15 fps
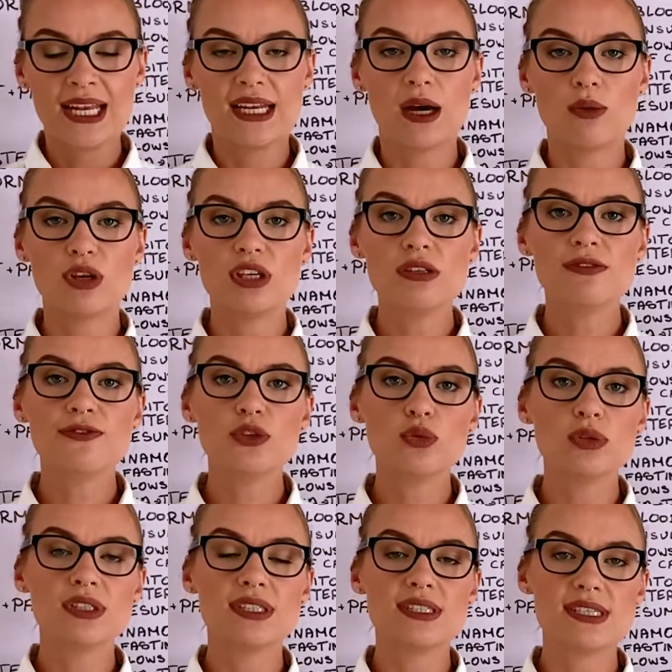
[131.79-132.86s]
Now, if you
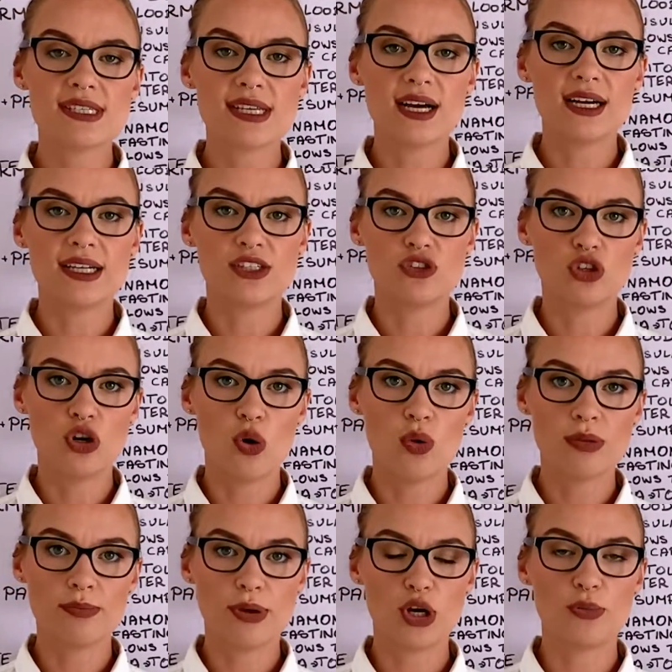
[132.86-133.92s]
will decide to go
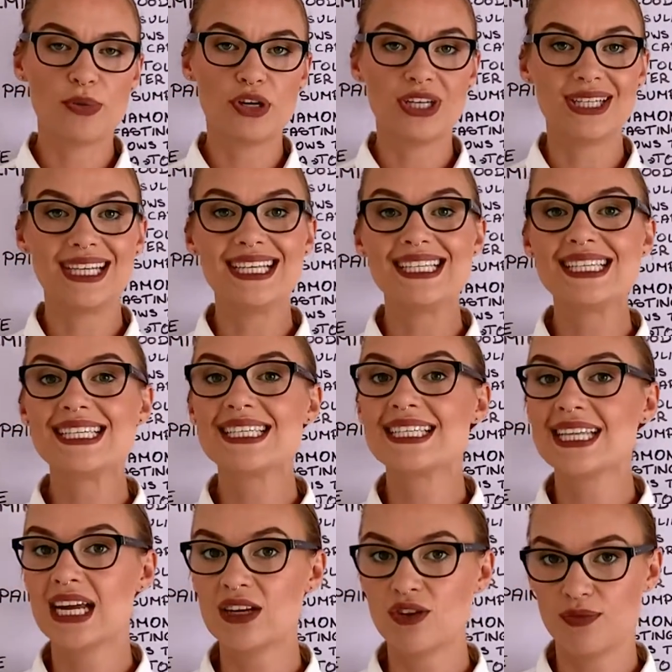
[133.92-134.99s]
on berberine
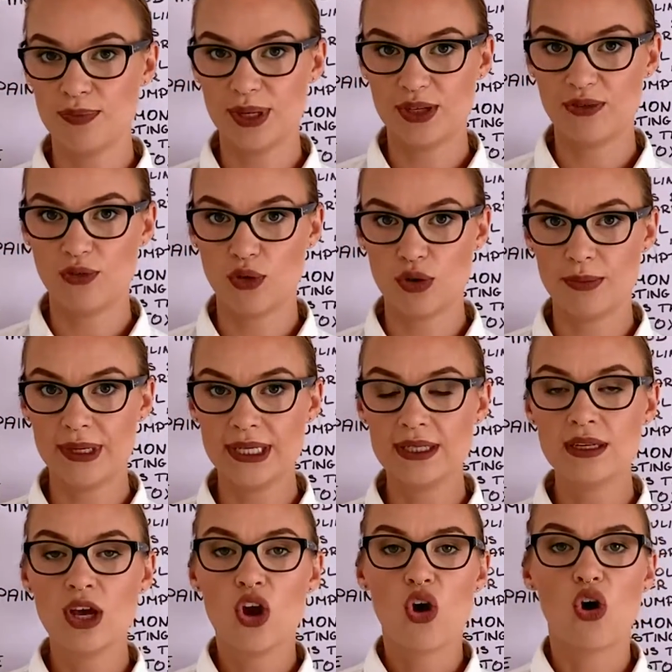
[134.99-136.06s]
instead of
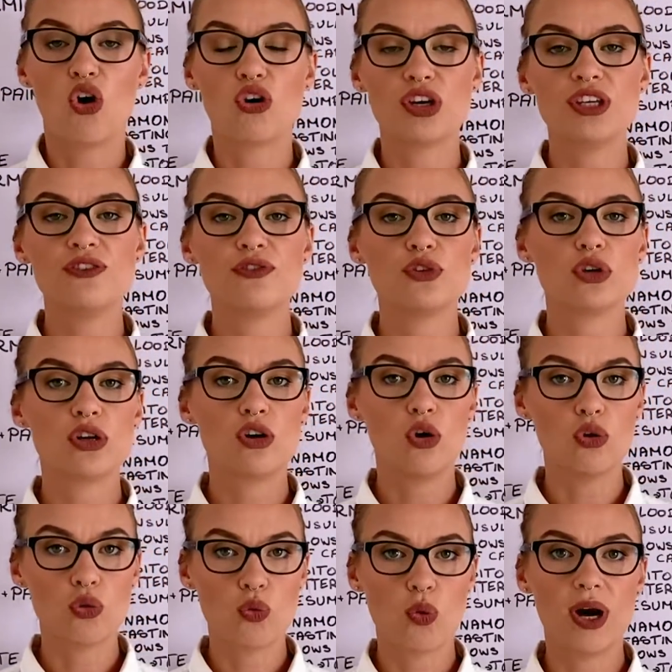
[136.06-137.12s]
metformin, or if you are
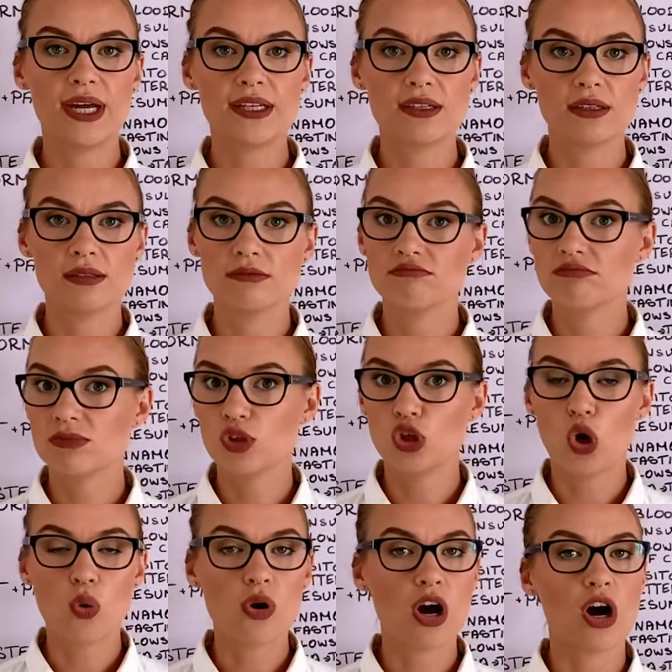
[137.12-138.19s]
on quite
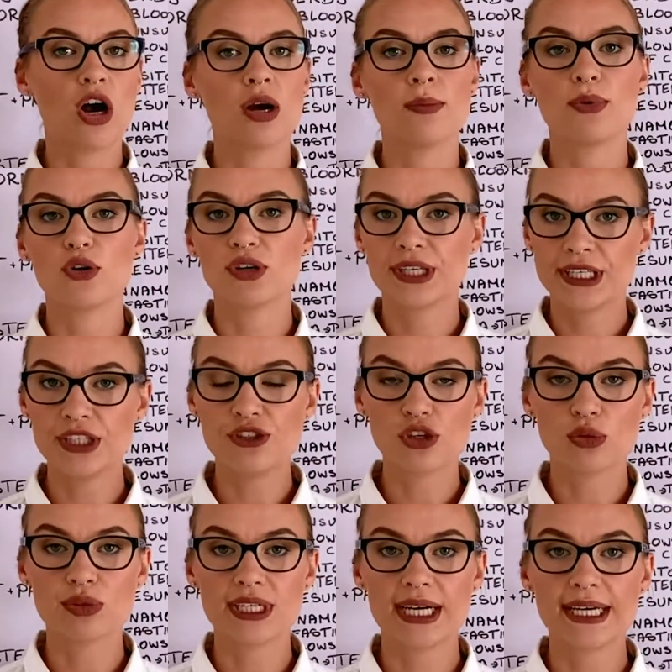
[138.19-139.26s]
low carb or
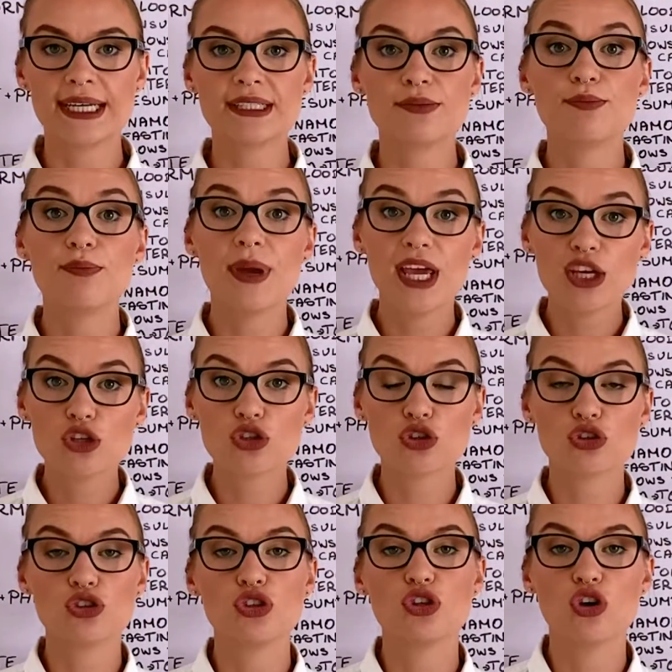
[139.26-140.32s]
keto diet, make
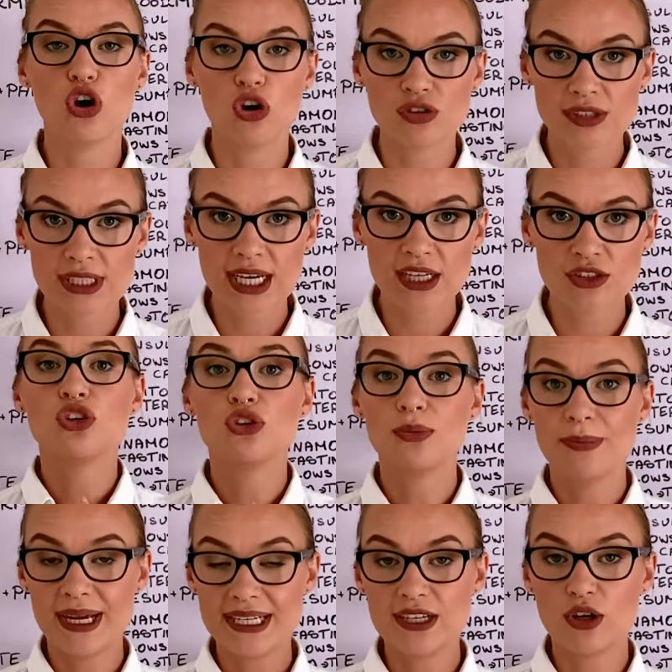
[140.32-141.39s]
sure you contact your
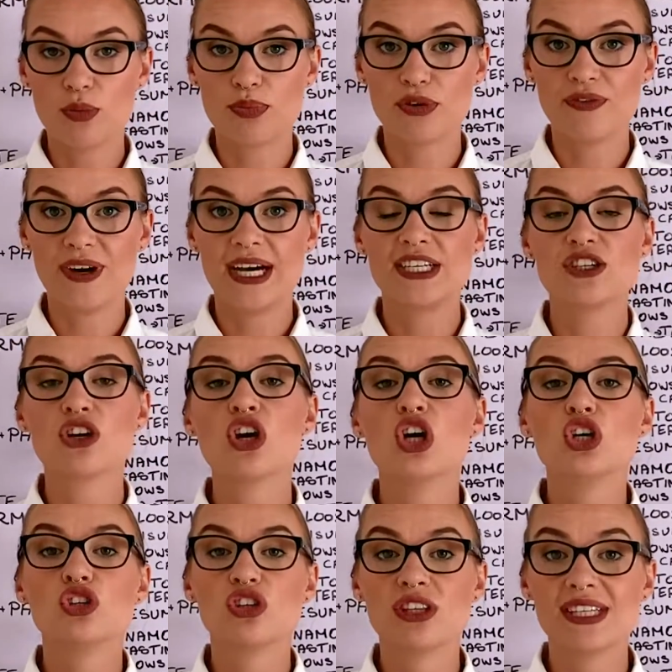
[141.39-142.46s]
medical provider
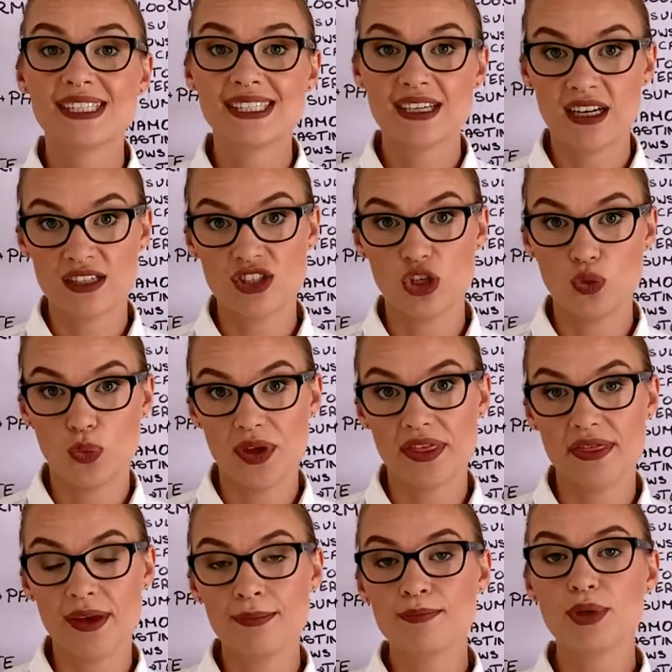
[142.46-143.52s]
to discuss it
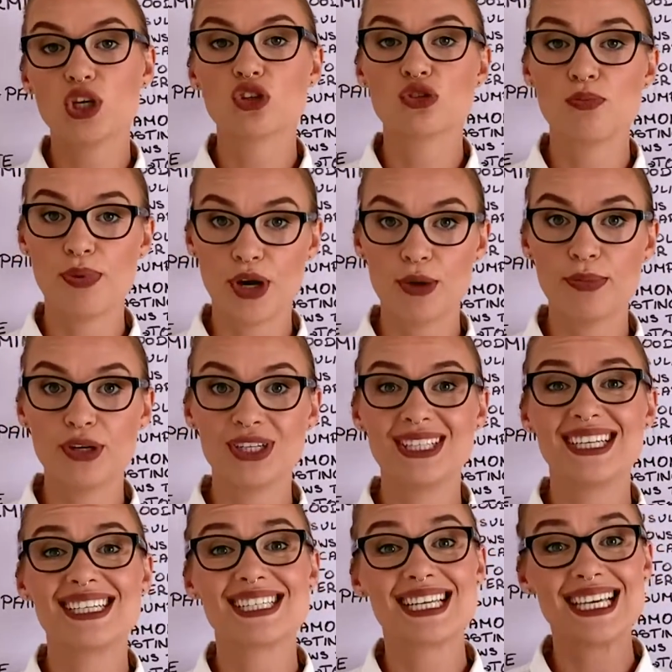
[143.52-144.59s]
with them, because
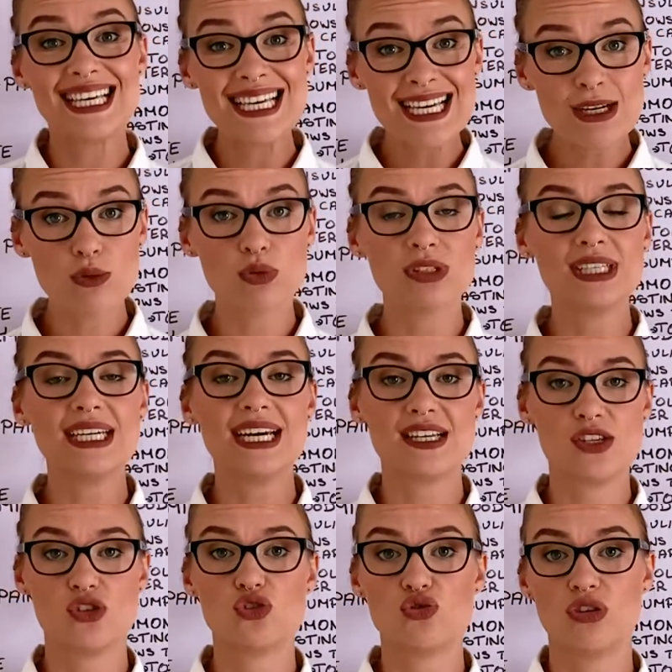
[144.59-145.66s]
berberine is equally
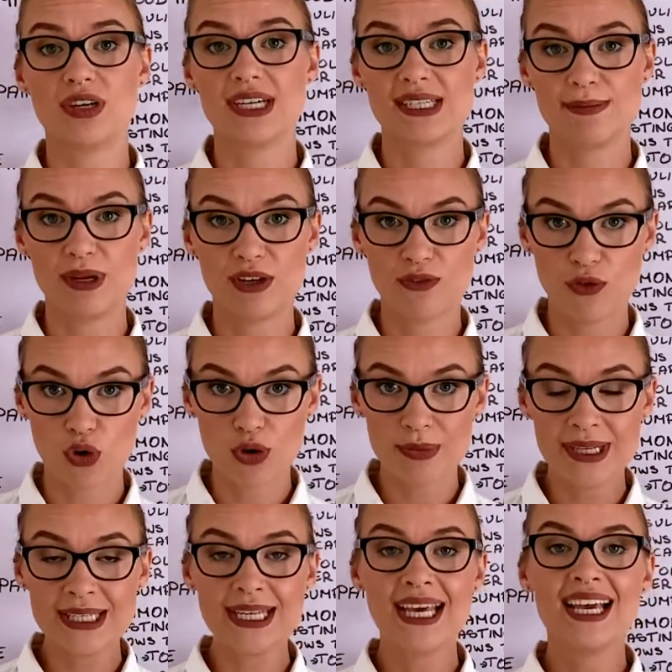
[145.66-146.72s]
as strong as
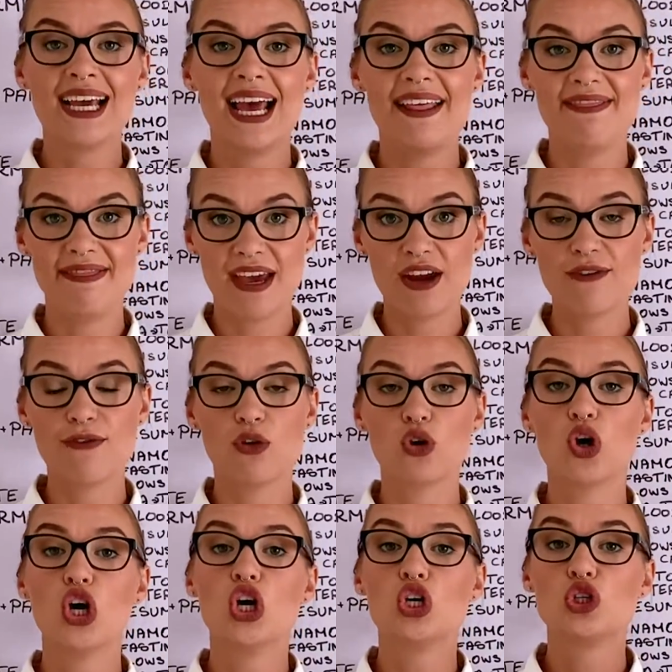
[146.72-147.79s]
metformin and
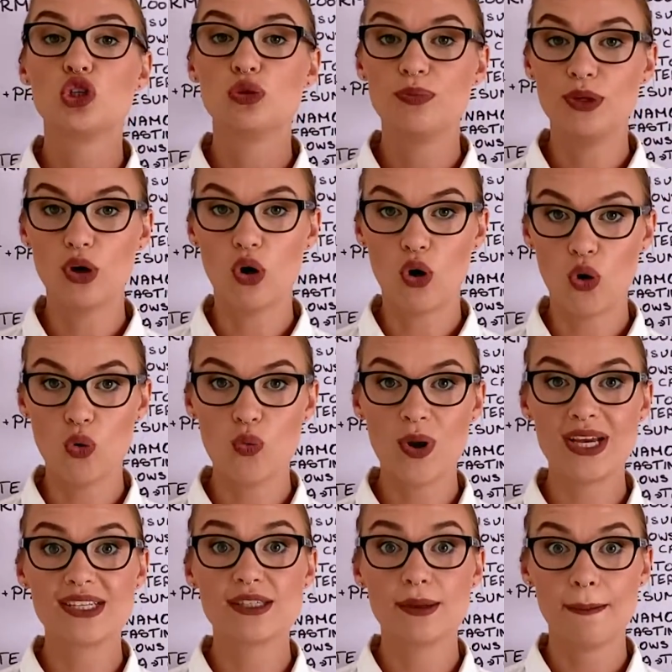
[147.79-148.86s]
therefore should be
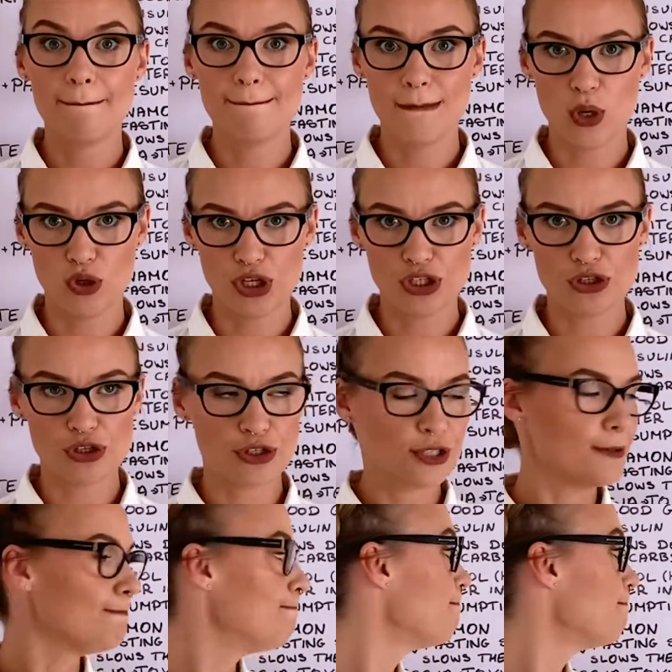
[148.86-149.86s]
always monitored.